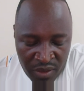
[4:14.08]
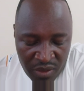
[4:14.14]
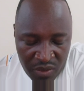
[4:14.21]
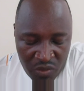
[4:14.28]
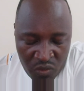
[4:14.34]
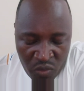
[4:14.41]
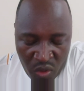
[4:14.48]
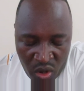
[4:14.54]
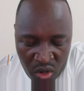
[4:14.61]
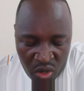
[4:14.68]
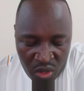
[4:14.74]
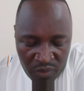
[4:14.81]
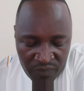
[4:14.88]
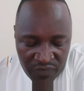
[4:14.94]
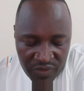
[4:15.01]

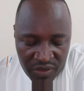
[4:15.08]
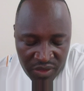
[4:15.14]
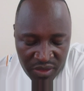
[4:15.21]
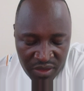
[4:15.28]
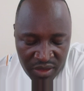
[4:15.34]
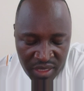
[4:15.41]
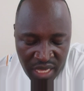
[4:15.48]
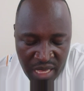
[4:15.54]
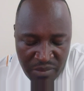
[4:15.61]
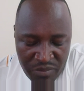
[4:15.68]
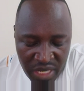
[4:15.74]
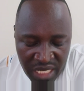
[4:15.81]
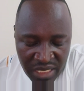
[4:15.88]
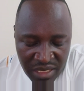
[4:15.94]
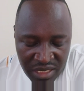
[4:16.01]
war, they
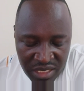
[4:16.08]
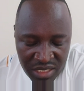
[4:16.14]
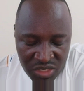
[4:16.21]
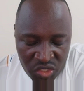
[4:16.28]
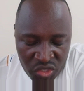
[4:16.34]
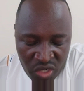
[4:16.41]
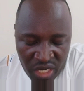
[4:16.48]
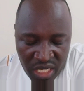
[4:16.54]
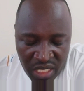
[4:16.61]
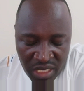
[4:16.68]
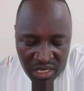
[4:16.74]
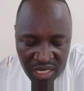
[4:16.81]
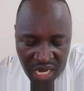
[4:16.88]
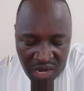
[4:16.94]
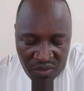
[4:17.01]
might
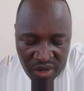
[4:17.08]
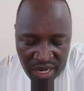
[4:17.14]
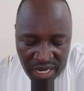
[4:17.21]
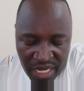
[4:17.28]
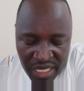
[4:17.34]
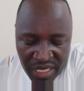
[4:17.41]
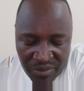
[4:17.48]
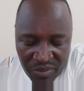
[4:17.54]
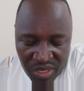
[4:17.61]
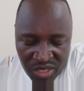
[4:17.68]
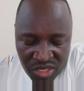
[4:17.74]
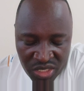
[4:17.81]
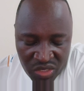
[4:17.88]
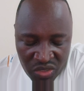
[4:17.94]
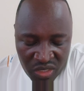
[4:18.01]
join our
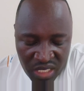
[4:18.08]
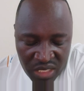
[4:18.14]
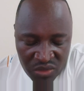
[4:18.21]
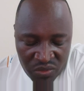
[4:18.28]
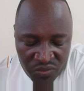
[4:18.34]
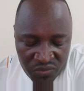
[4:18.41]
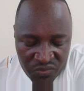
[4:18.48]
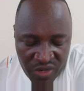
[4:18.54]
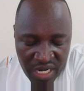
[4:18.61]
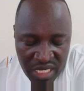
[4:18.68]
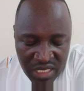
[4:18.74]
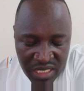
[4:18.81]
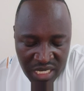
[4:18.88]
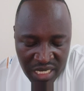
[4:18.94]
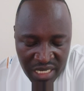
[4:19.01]
enemies in order to
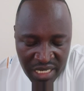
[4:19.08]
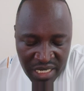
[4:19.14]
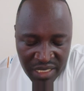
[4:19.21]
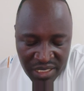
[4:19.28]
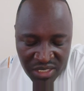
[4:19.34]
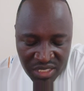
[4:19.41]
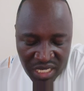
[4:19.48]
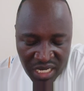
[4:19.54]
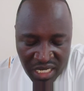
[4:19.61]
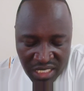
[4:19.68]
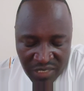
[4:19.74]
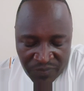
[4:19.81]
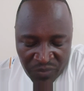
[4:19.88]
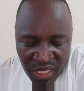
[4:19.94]
fight against us